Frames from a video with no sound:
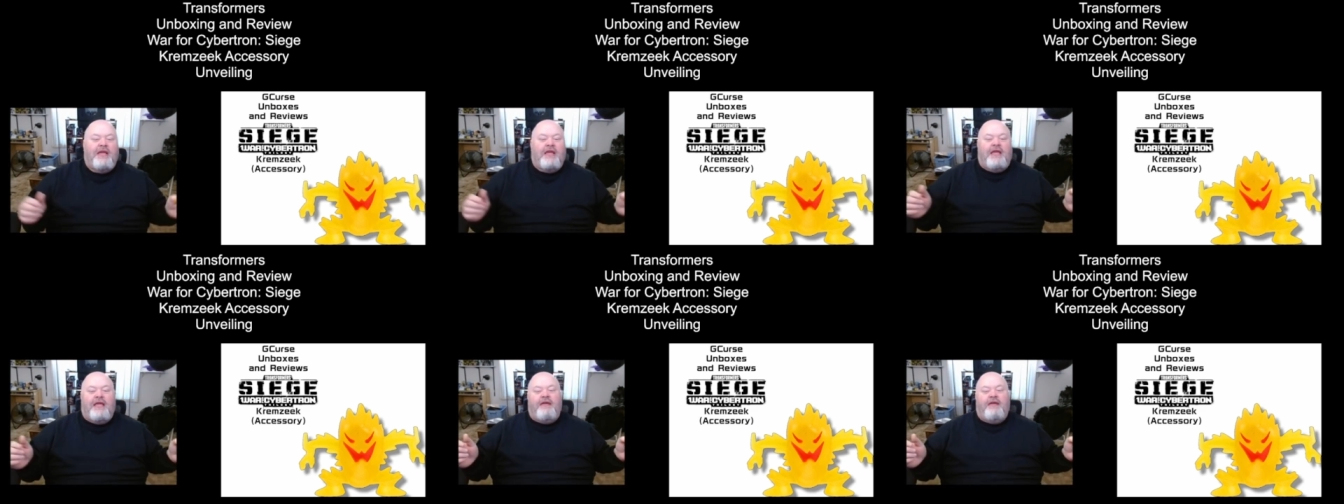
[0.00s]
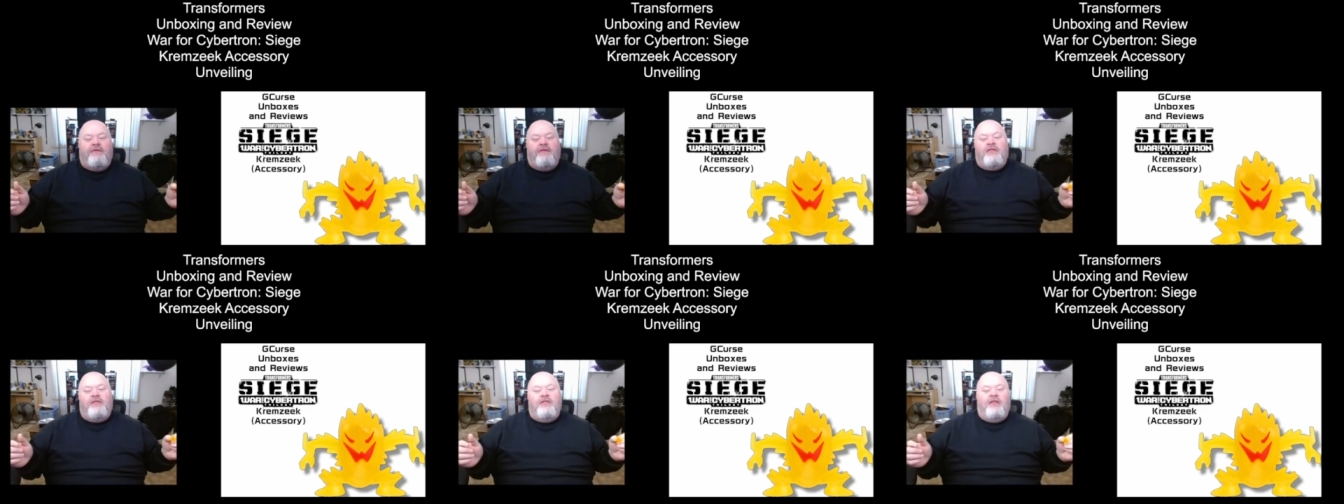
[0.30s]

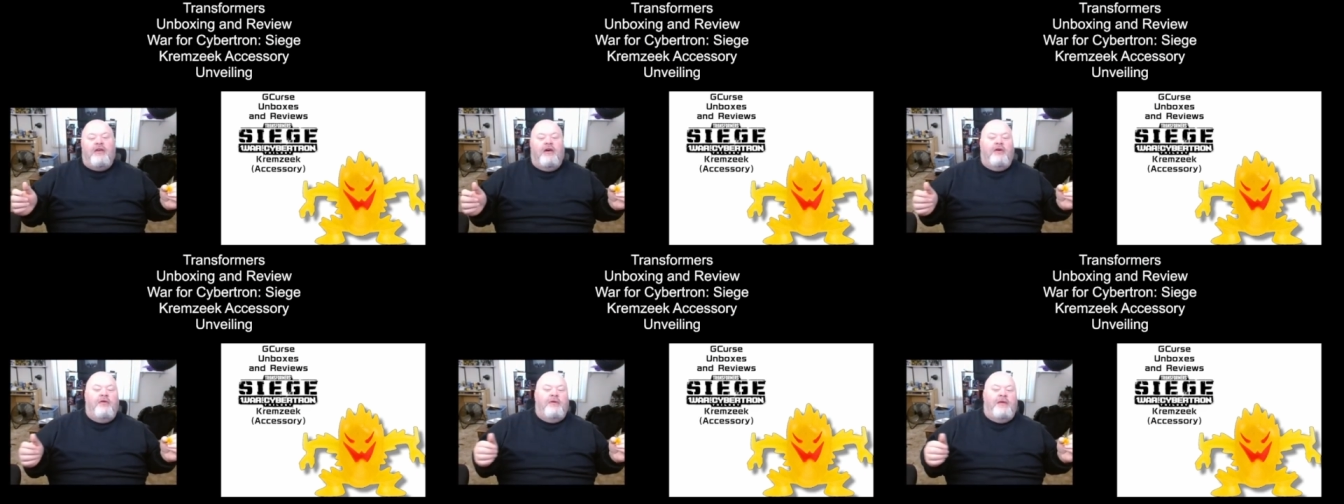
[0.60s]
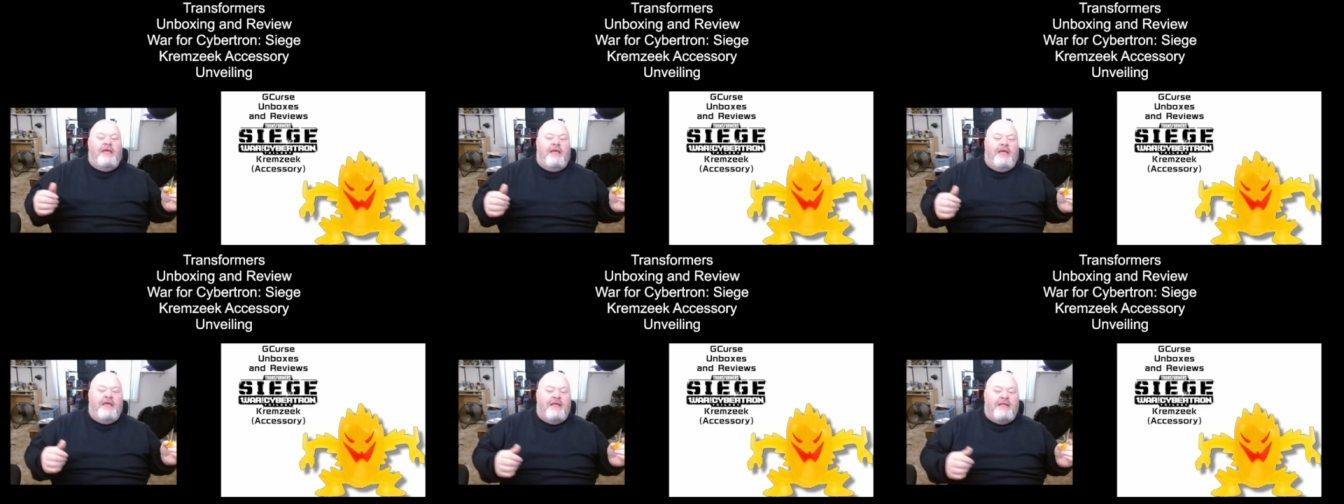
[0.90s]
Even though
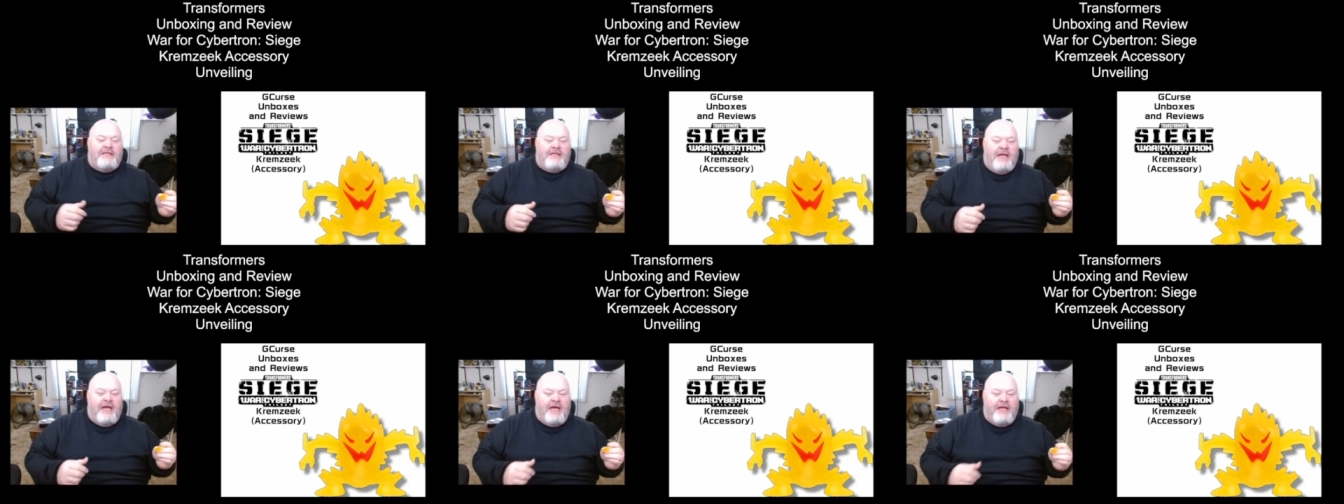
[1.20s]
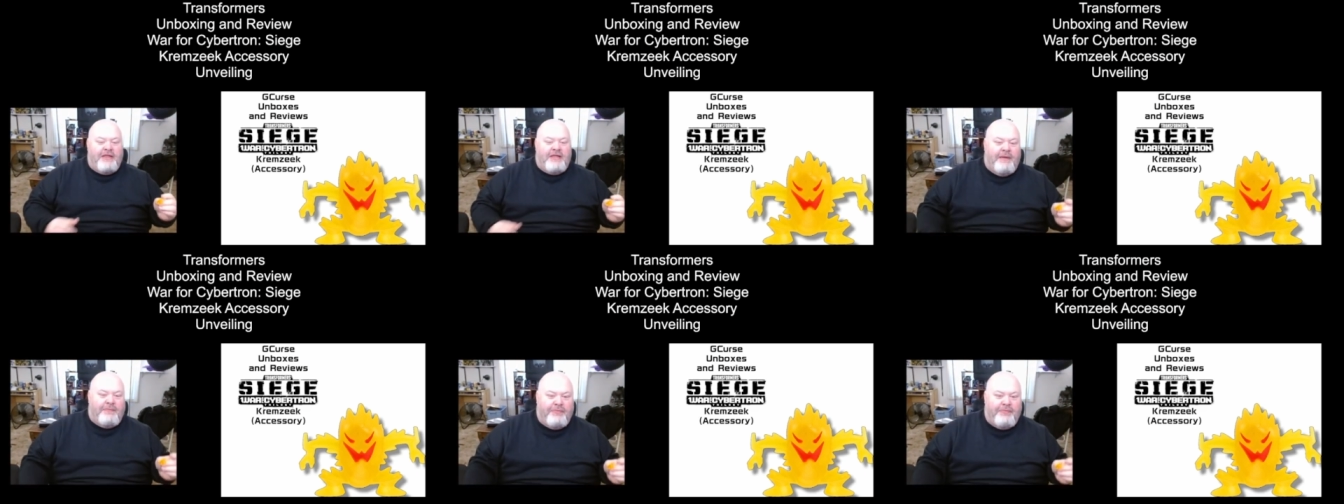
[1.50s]
he is
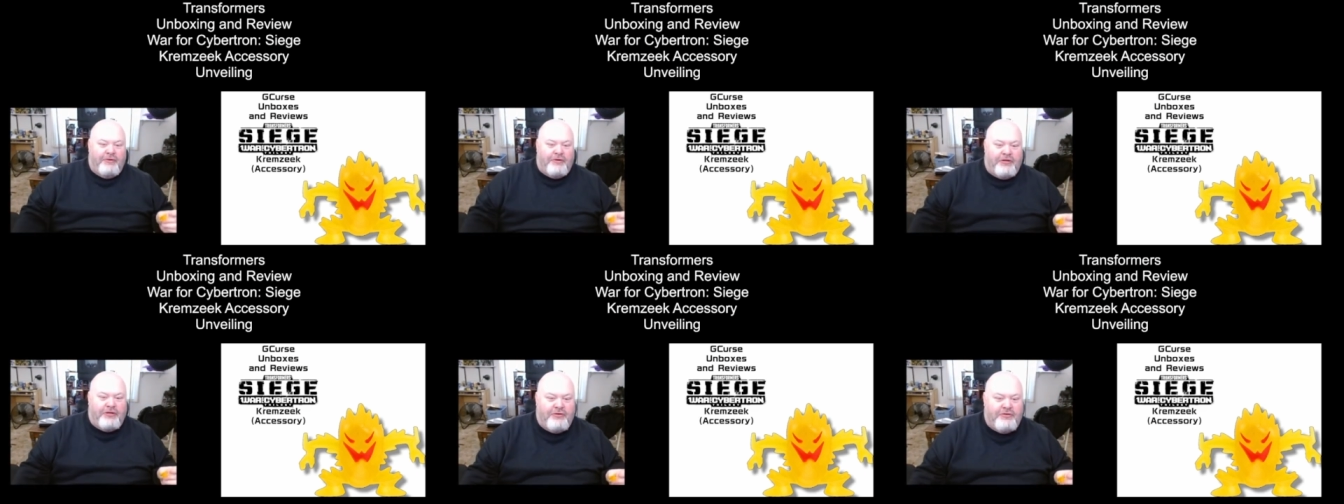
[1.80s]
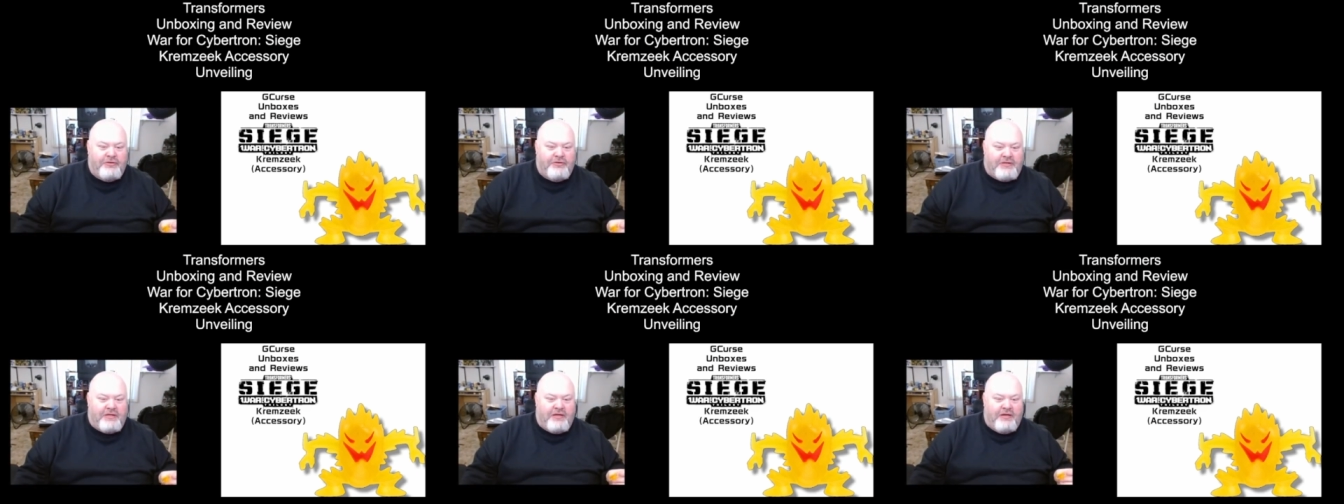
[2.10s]
not that
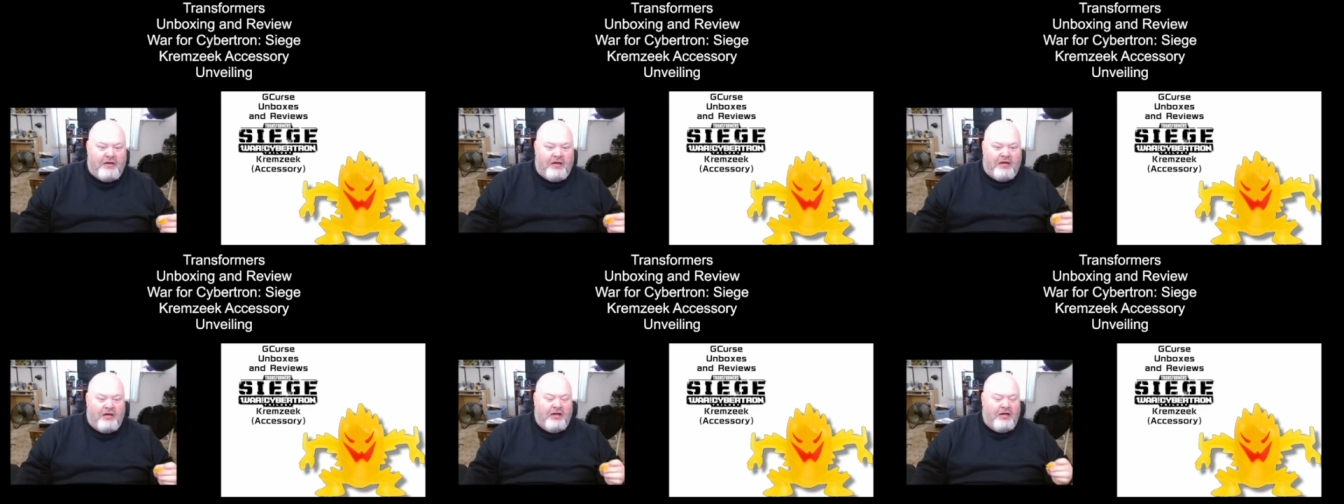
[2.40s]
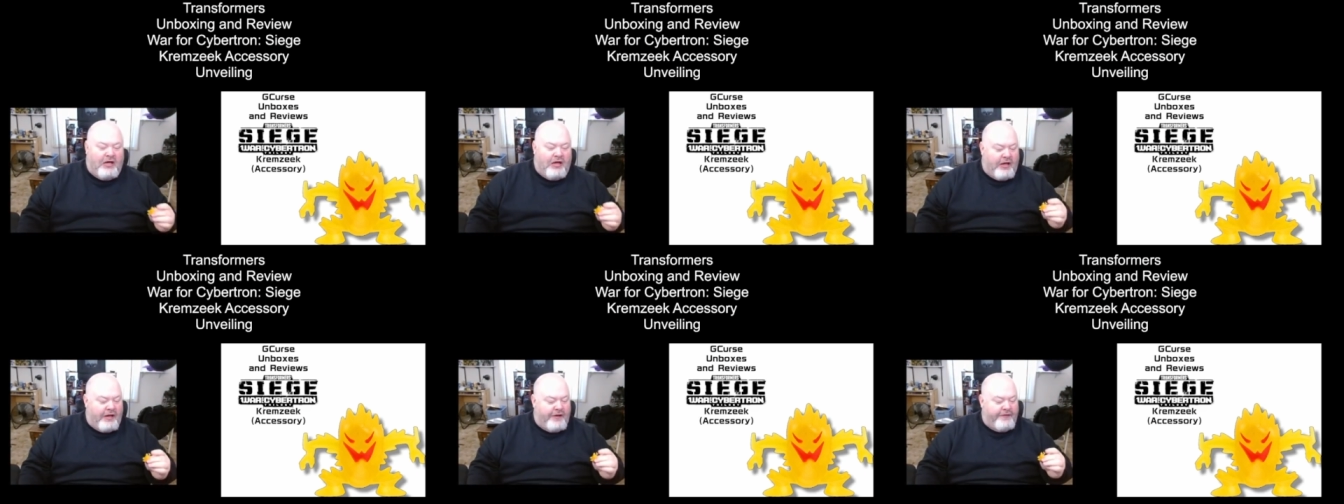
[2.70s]
produced uh,
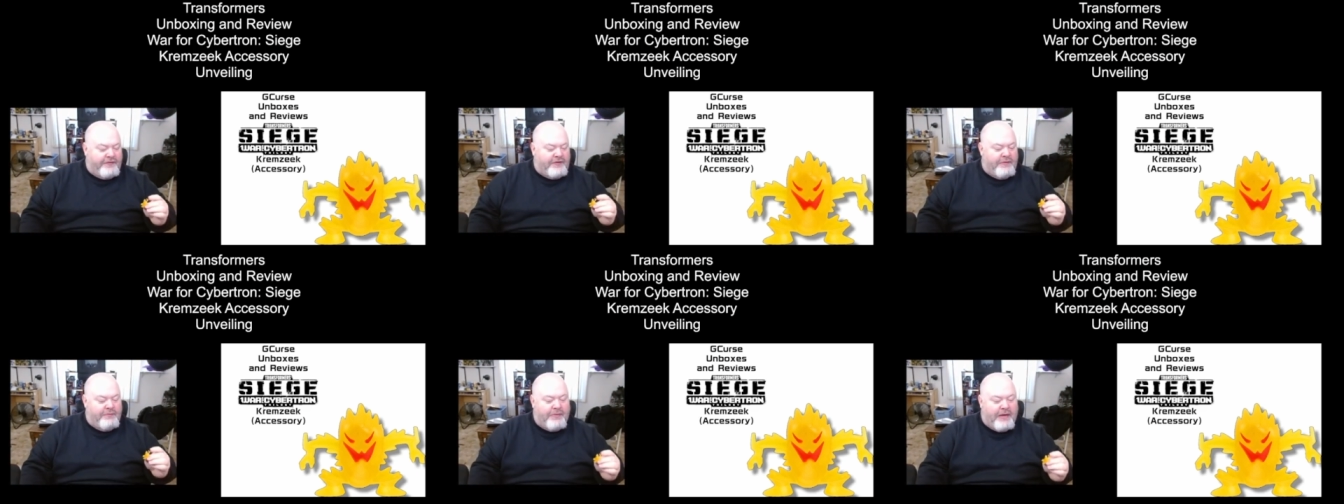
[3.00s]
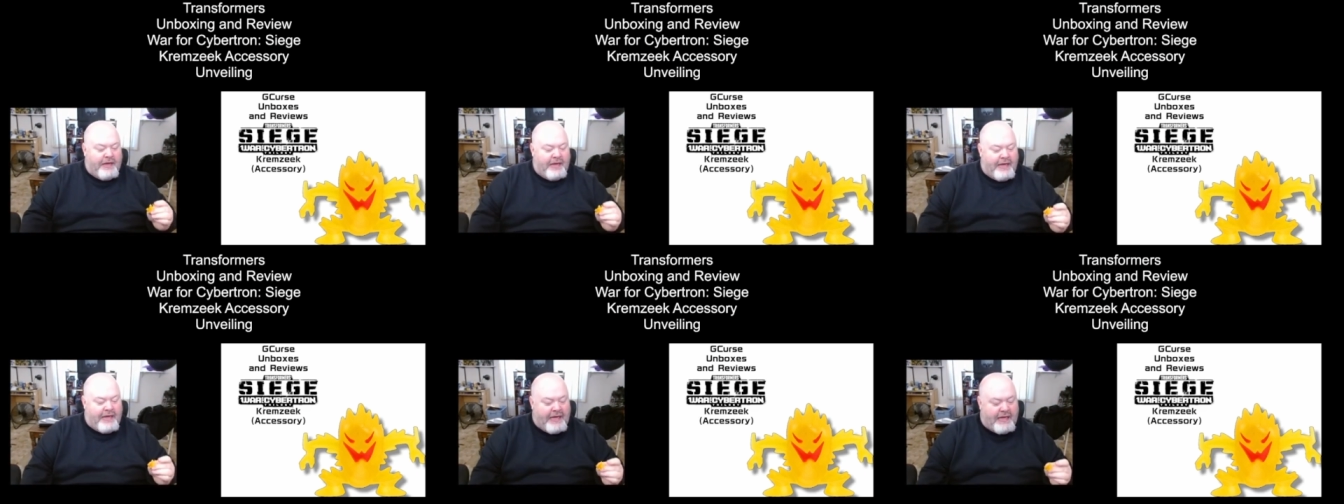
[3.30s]
often
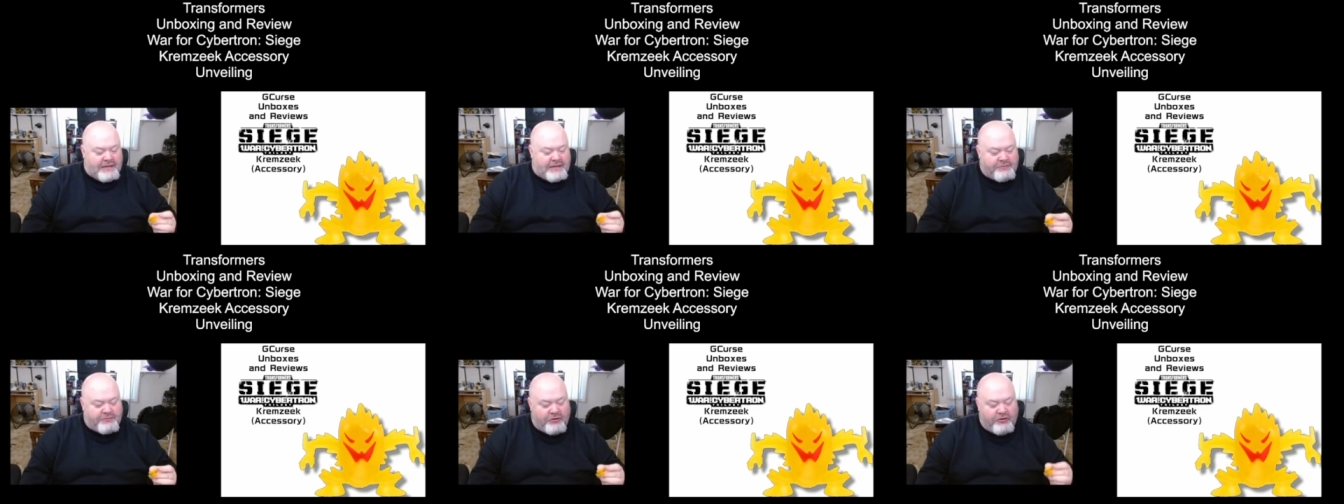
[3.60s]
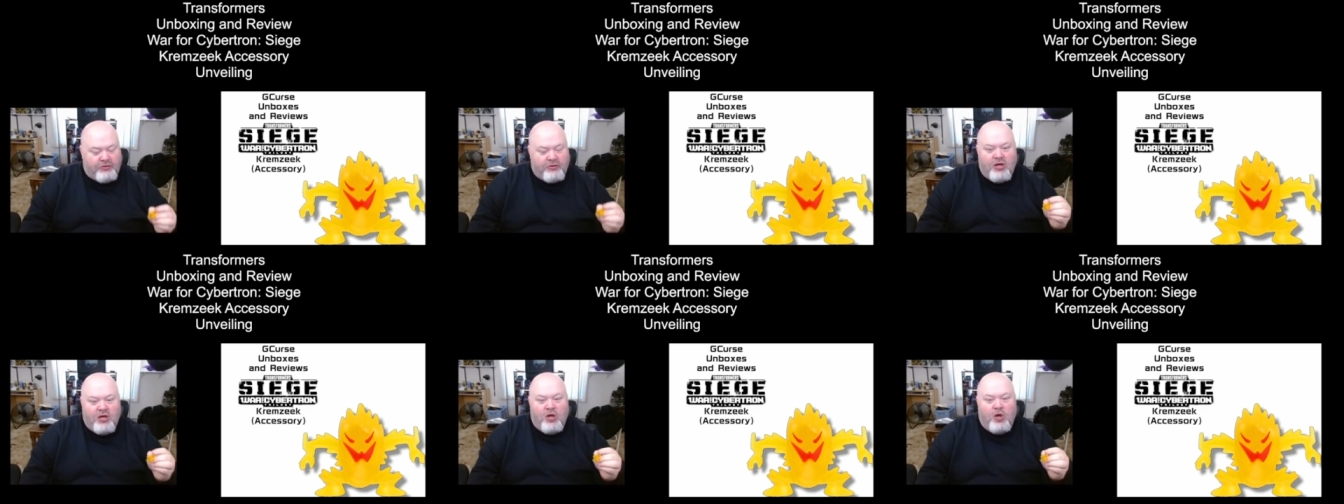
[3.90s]
by Hasbro,